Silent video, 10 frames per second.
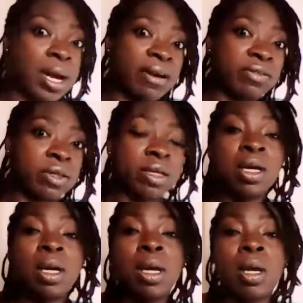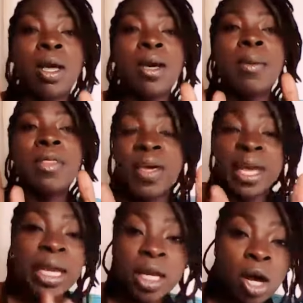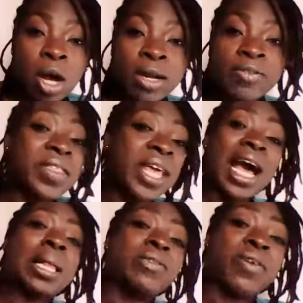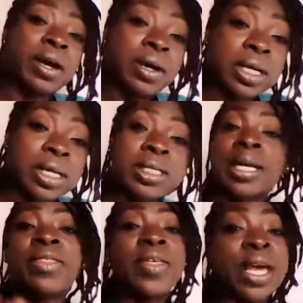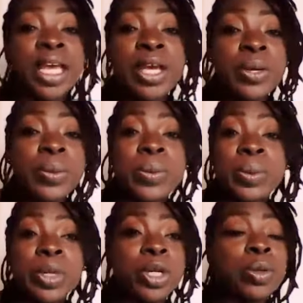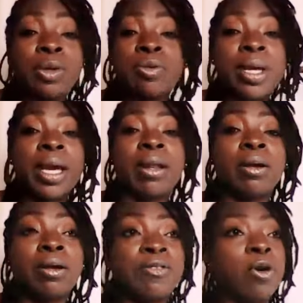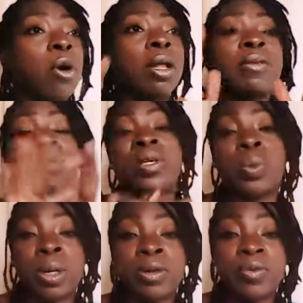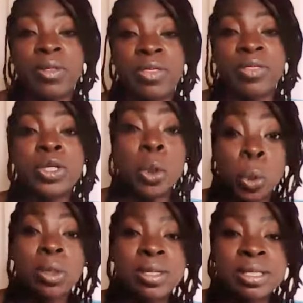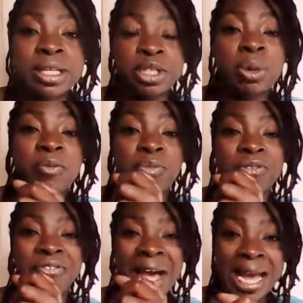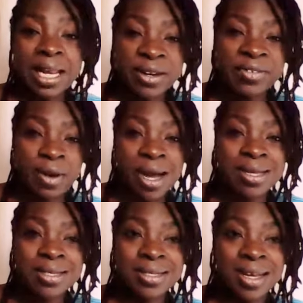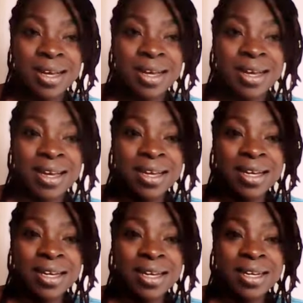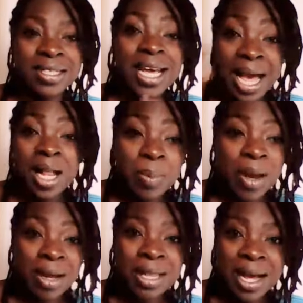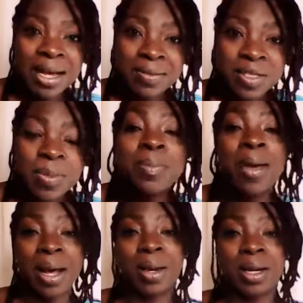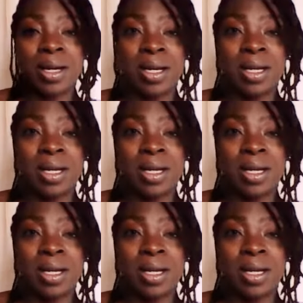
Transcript: or after, thanking God for the aloe vera. It's like, thank you, you know, Creator, for all of these wonderful tools that you have provided for us to help our lives be better.